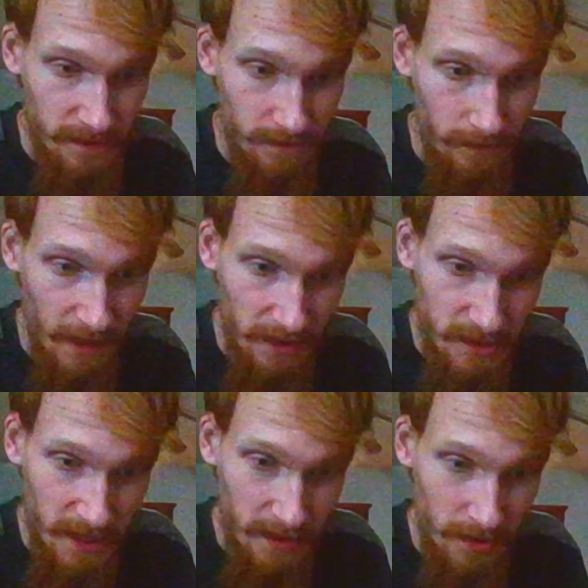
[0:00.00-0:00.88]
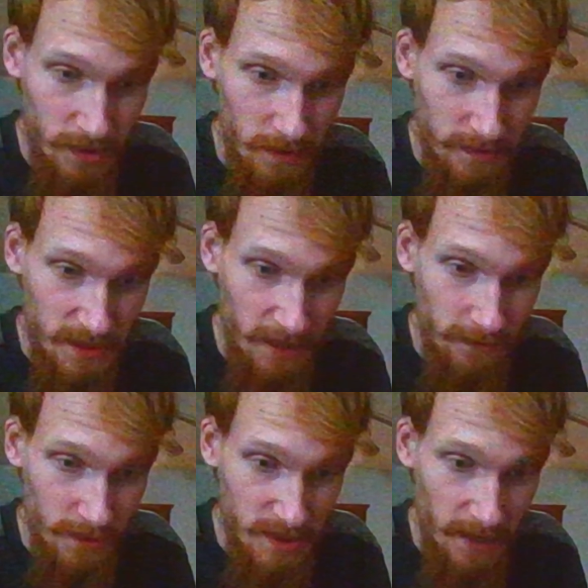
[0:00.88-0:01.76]
Miles Sanders with 7
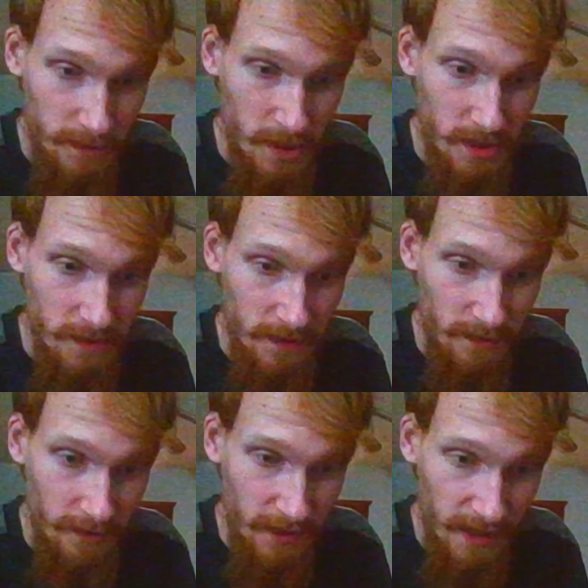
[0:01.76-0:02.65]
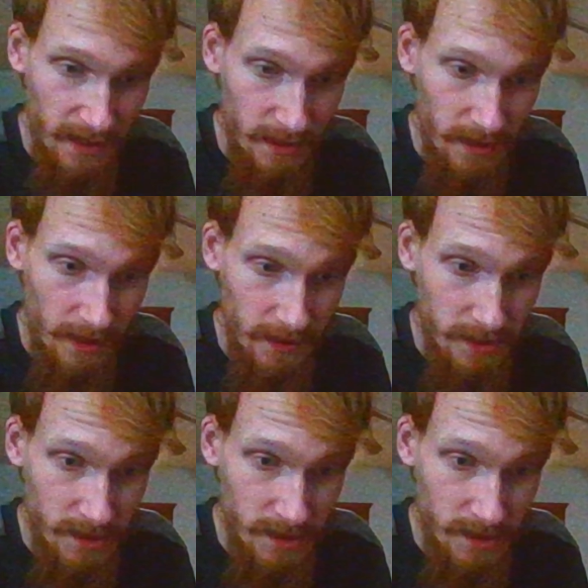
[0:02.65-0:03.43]
receptions for 38 yards.